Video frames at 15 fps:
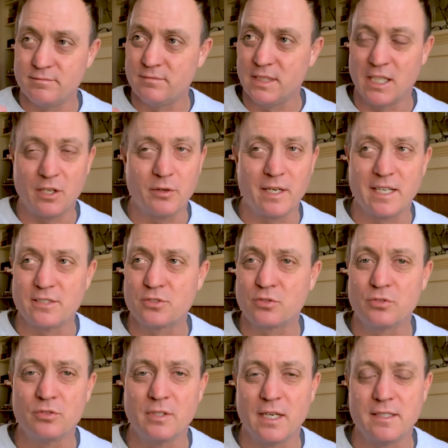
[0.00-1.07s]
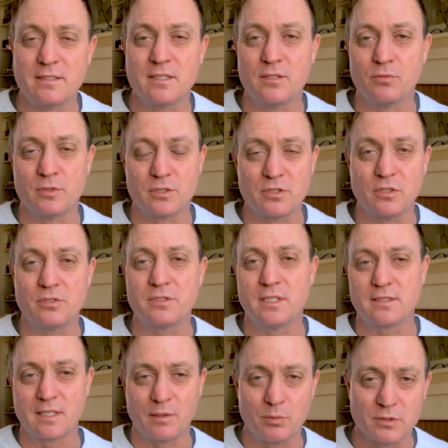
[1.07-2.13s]
you know, and I scrutinized the results
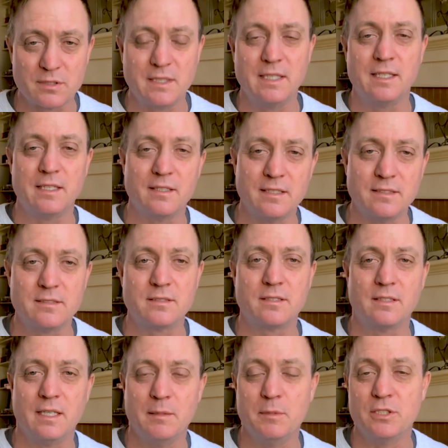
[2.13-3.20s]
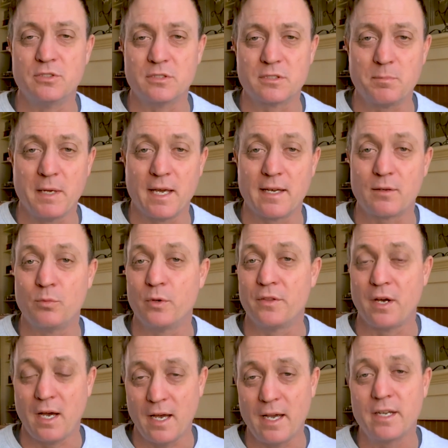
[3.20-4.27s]
as I was getting these images back with
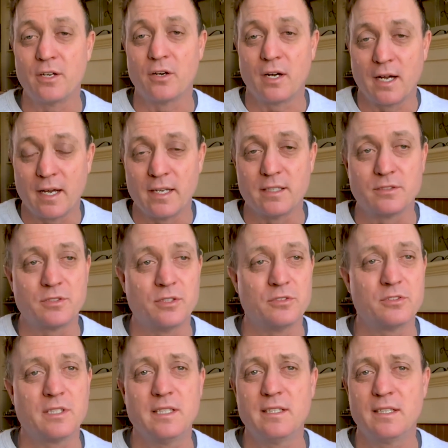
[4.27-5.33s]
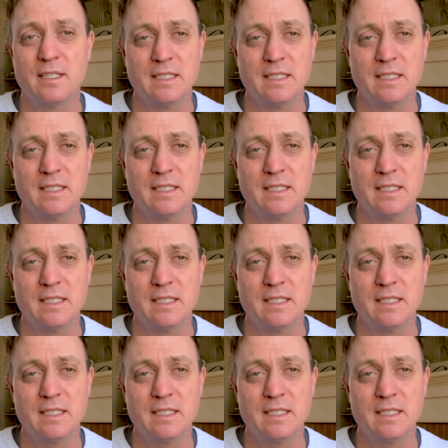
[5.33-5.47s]
higher ISOs, and,